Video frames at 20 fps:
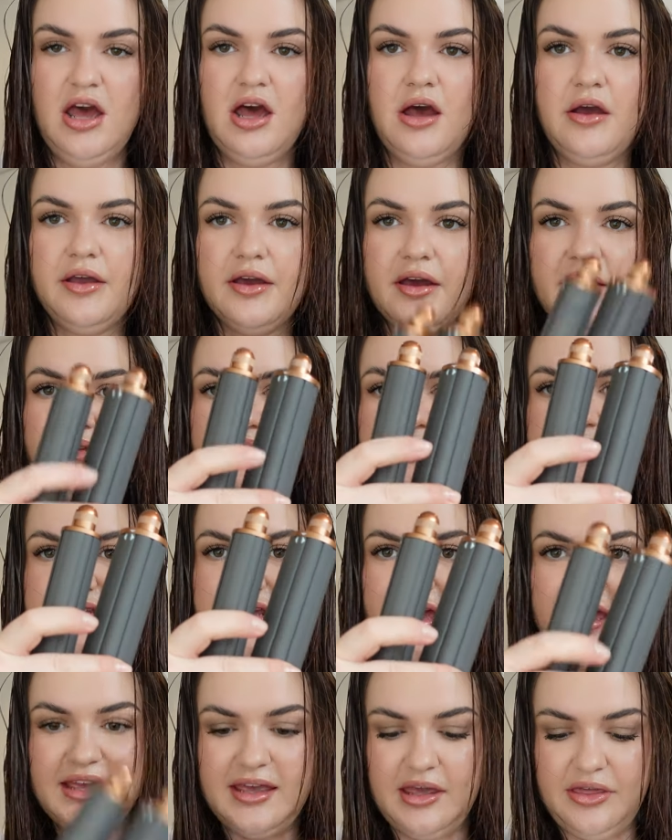I'm going to
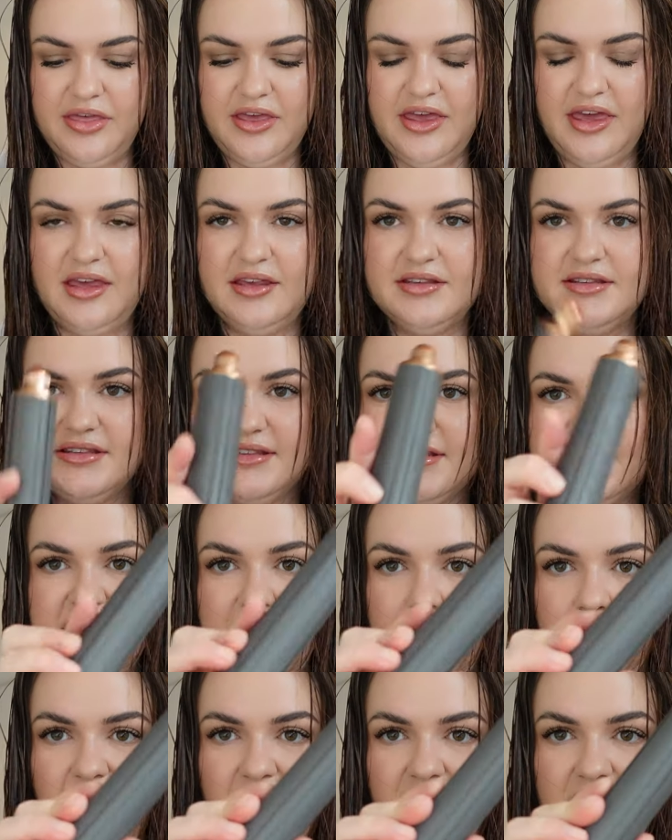take the
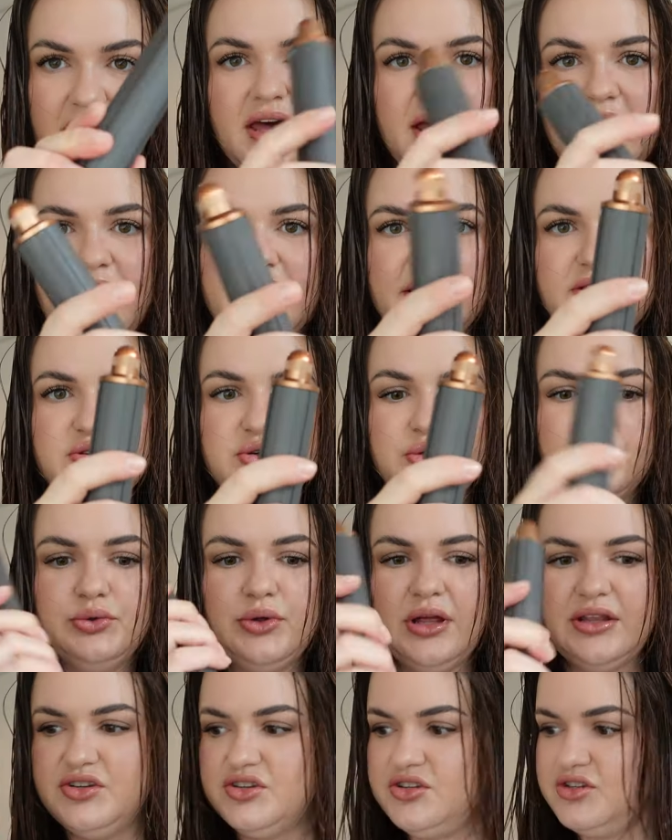slimmer curling tool
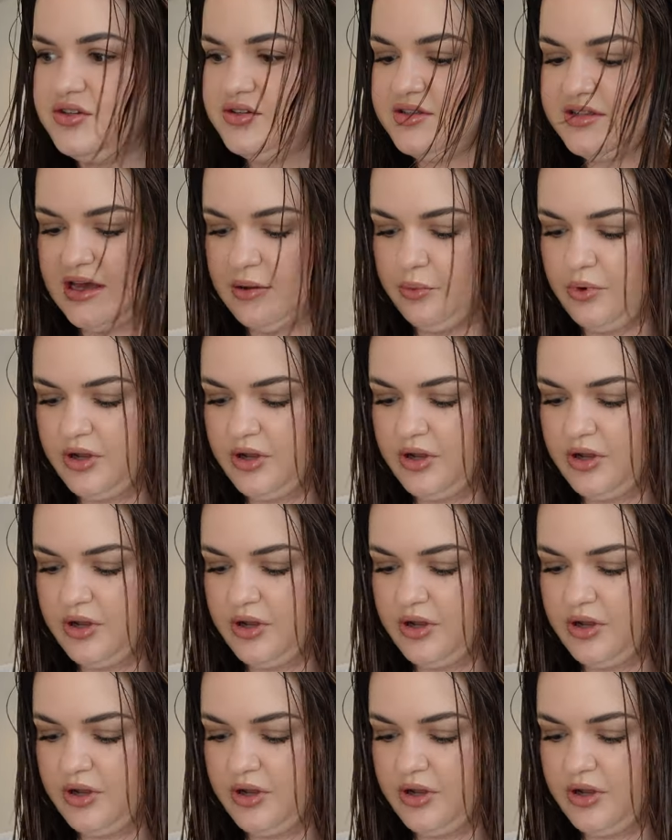and just use that